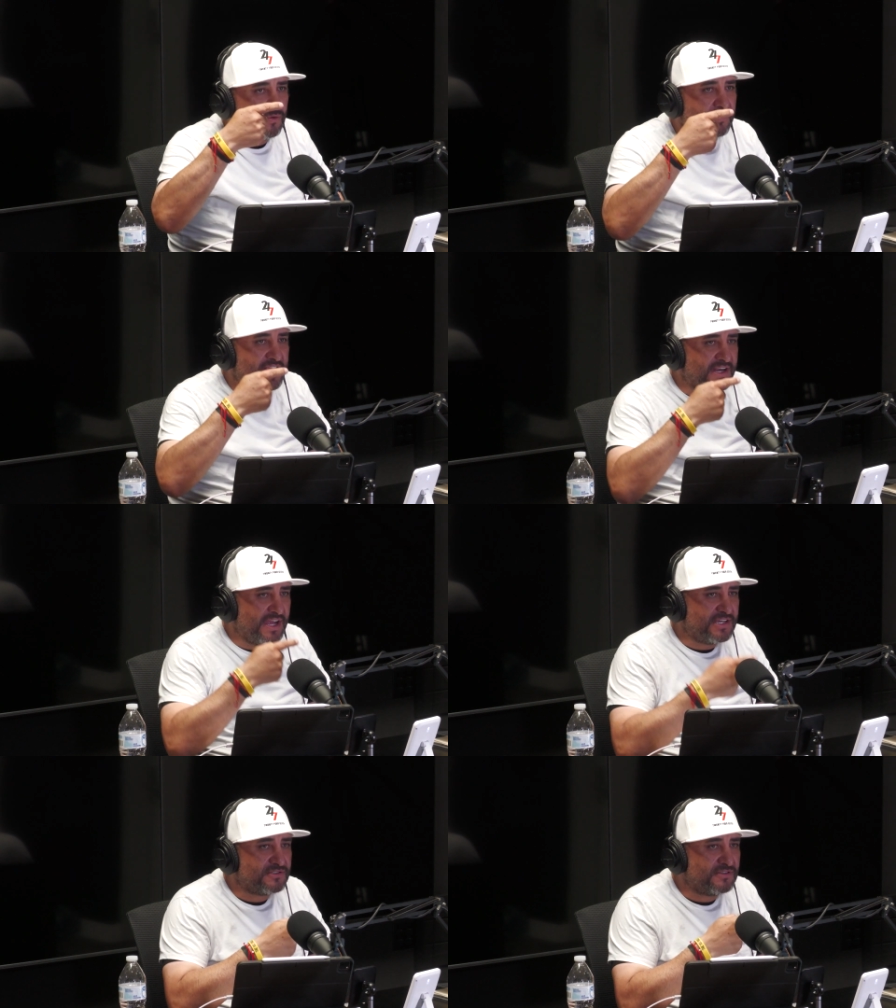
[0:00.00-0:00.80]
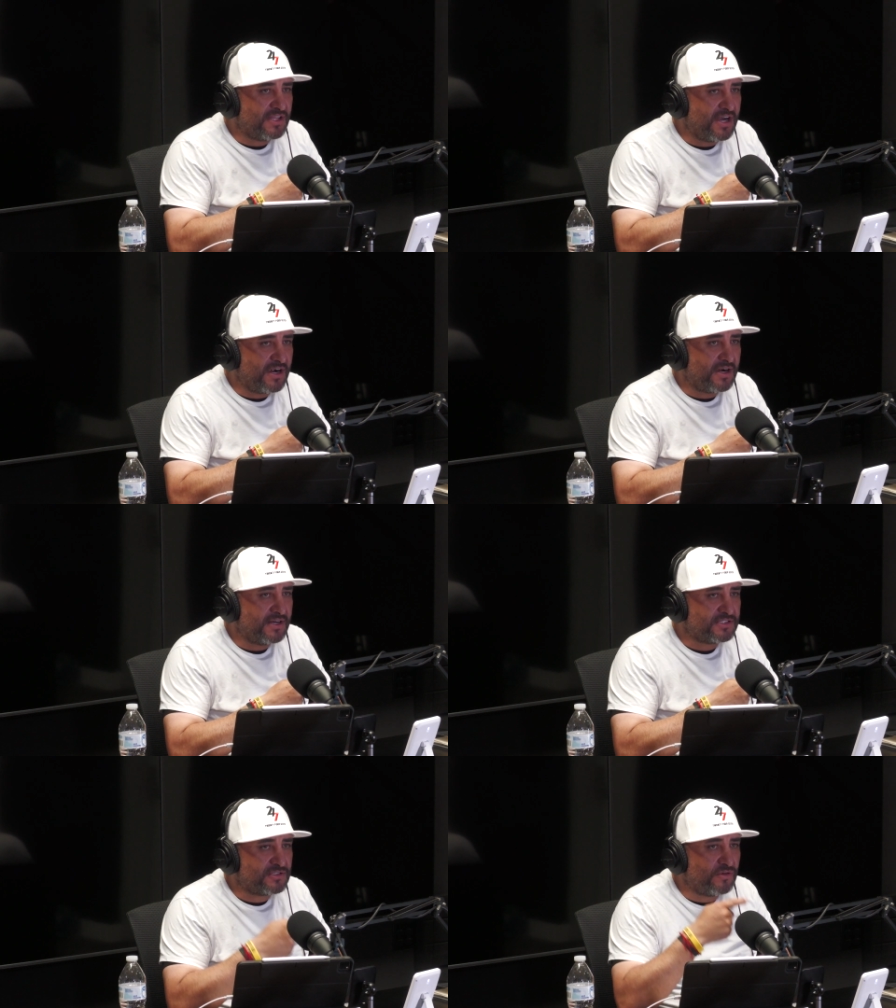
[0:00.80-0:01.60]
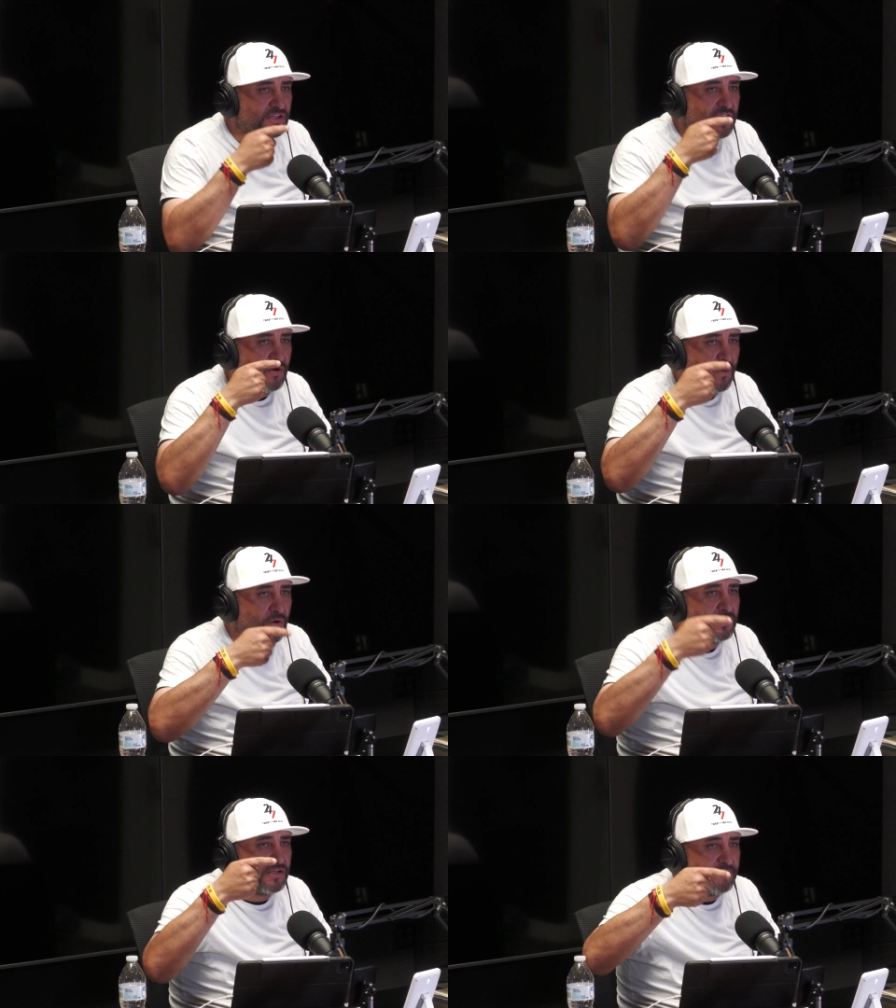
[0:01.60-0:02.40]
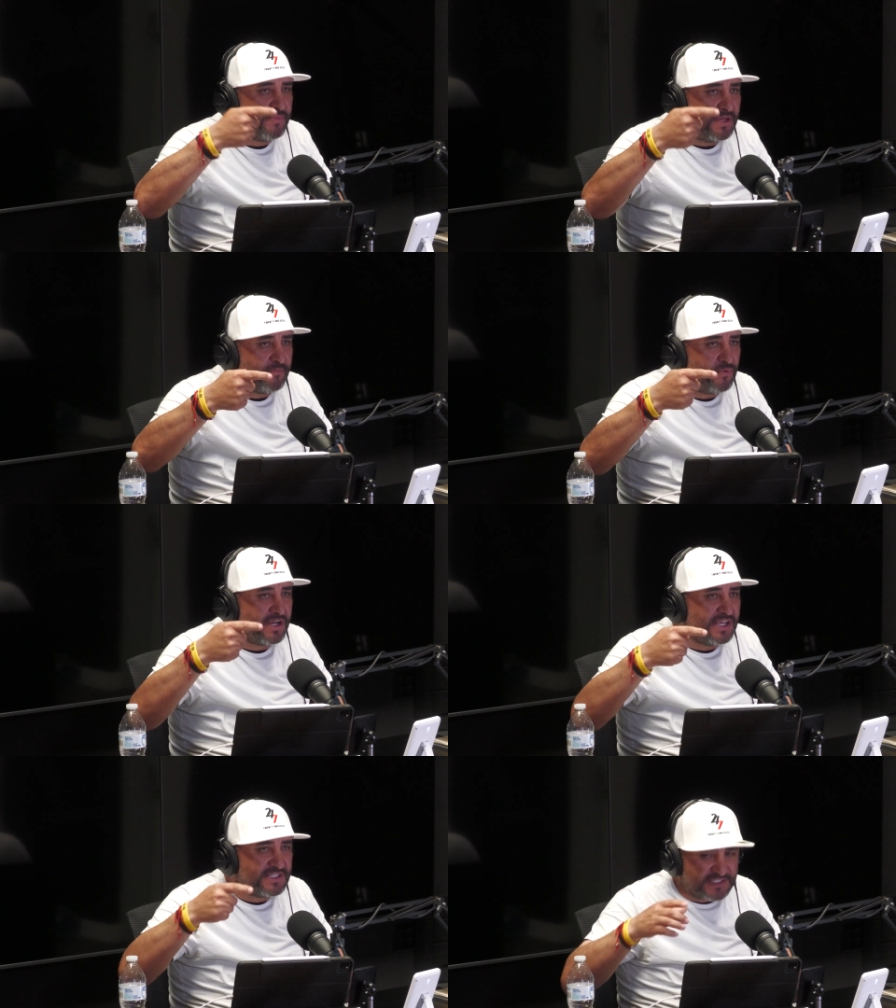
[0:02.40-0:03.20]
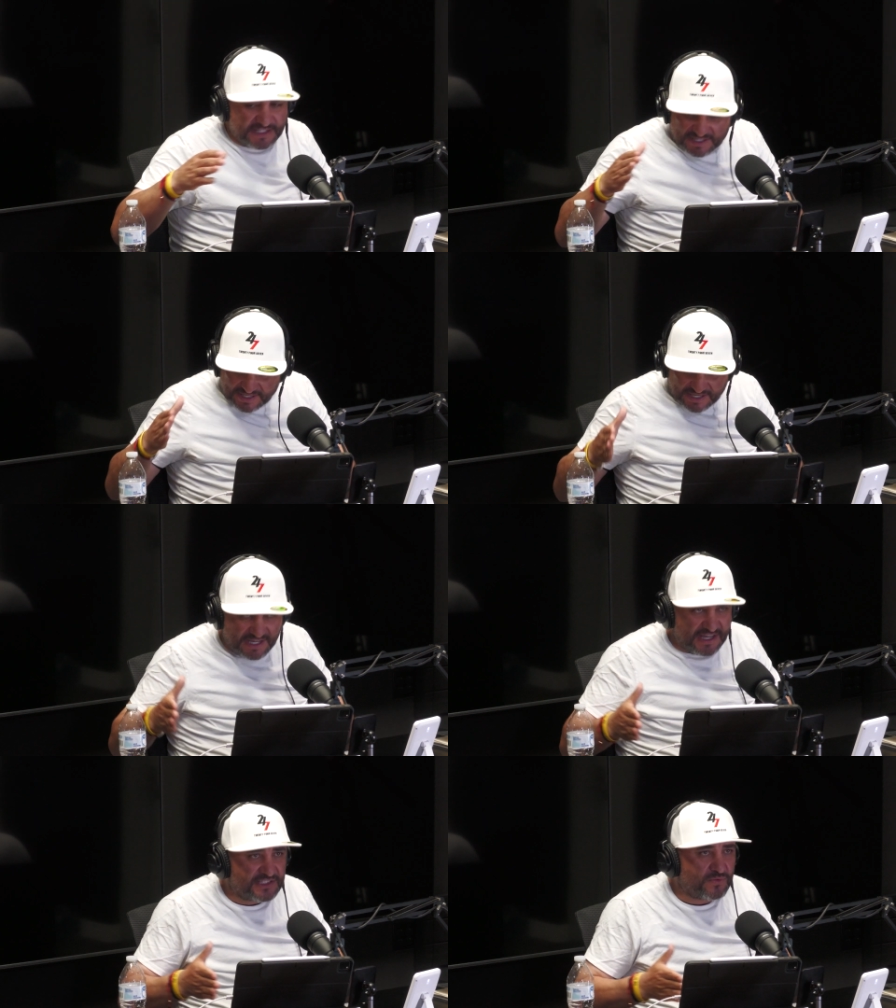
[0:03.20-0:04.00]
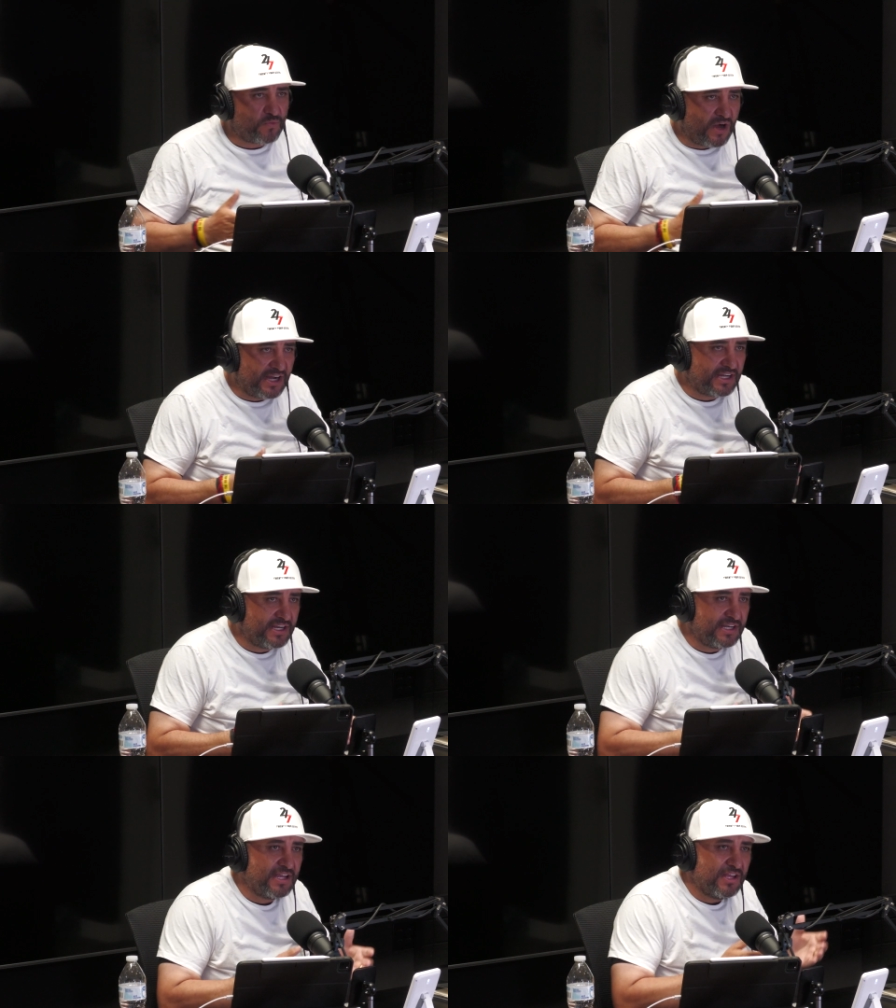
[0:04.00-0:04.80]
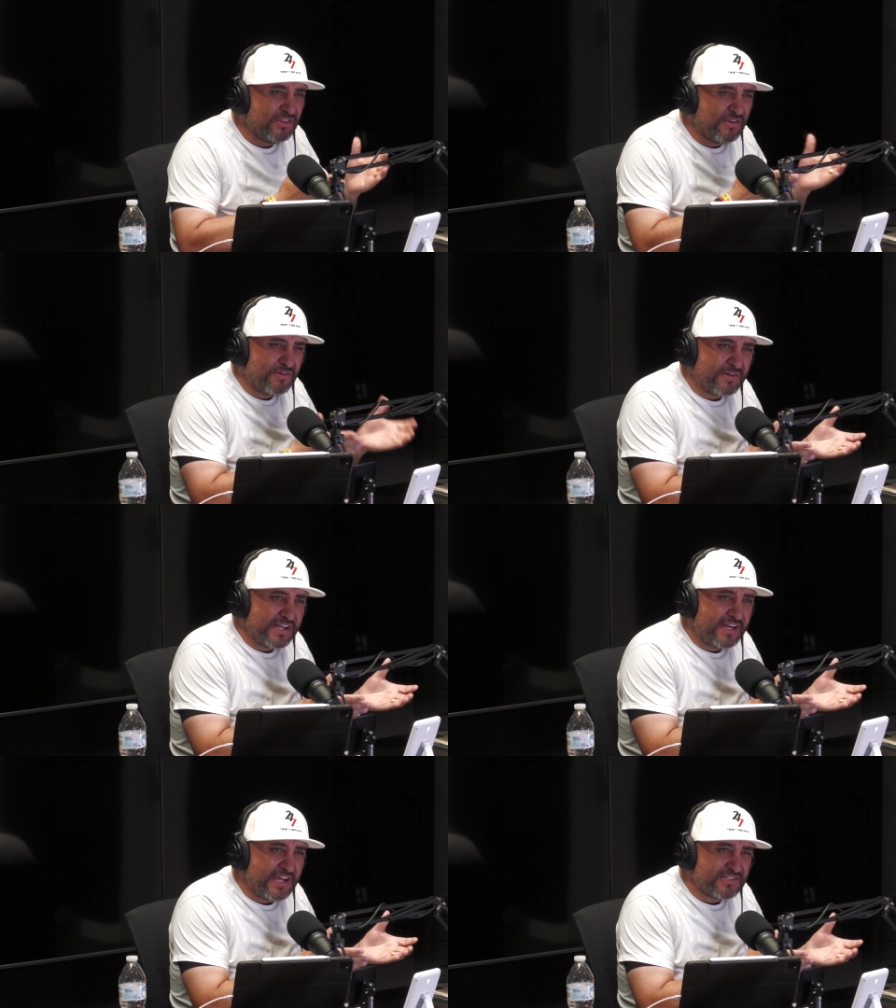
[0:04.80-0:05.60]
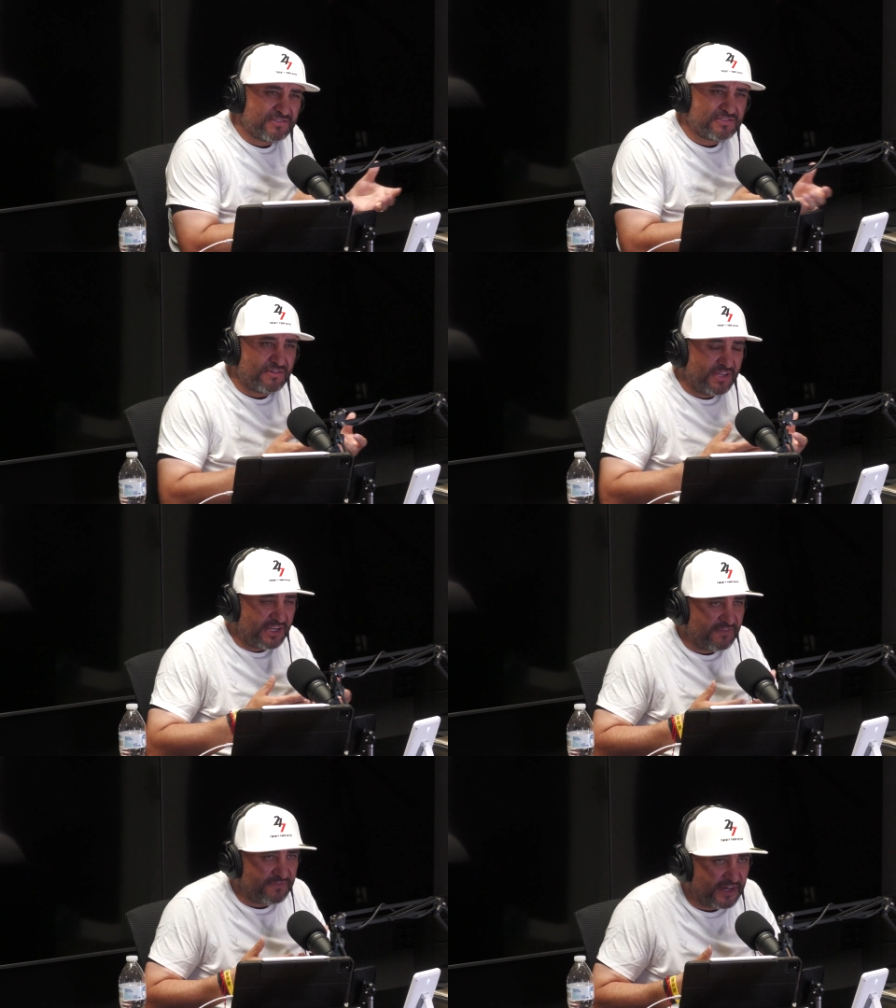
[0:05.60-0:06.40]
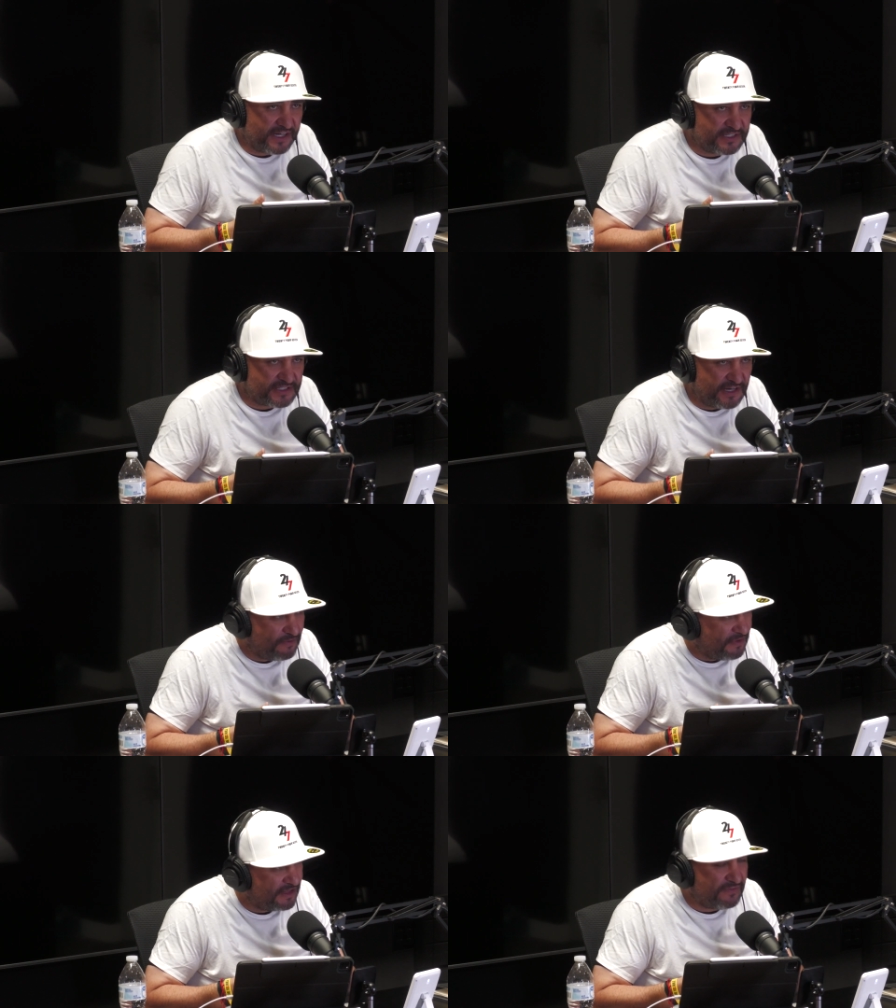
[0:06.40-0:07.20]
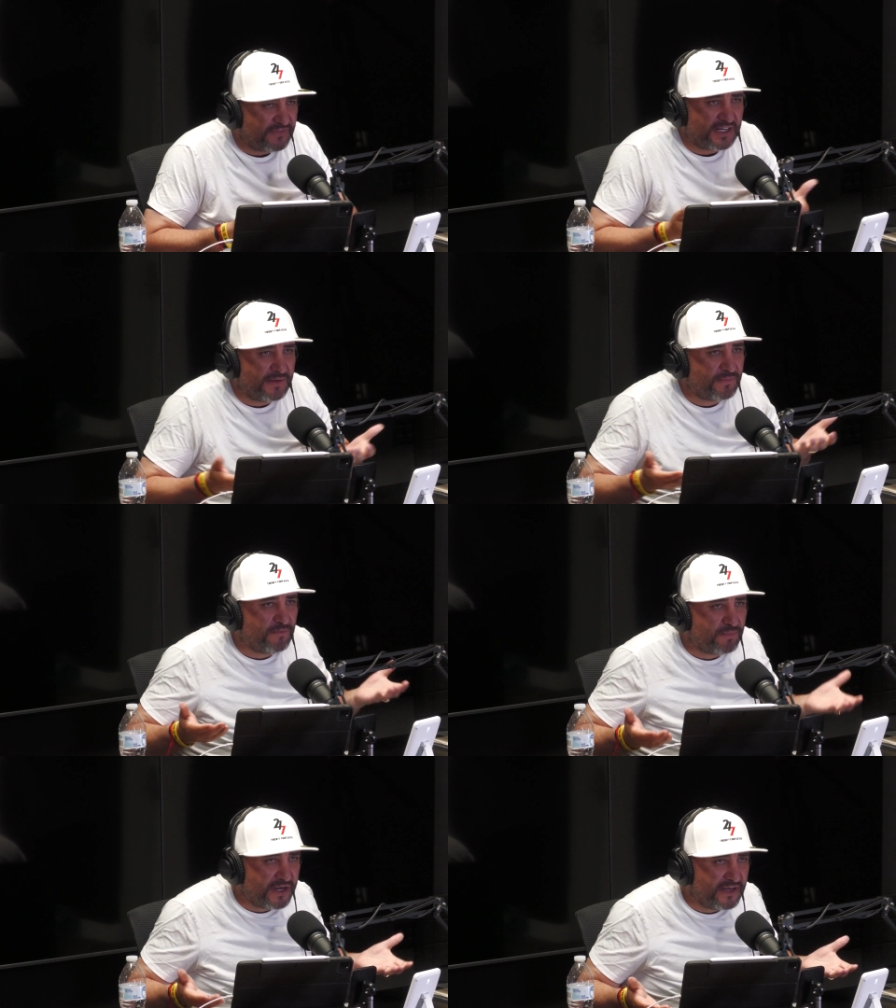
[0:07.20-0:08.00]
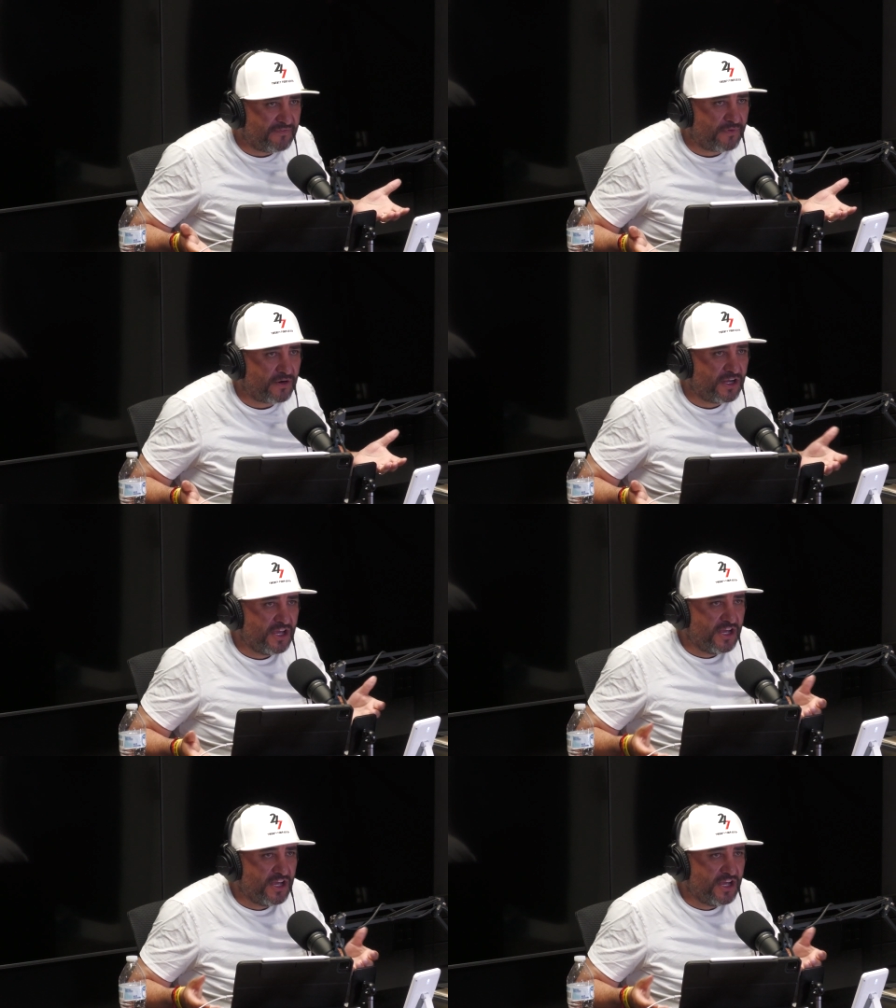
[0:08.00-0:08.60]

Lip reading: radiation there, so the older people can see kids walking doing radiation, so they can fucking say, what the fuck I'm complaining for?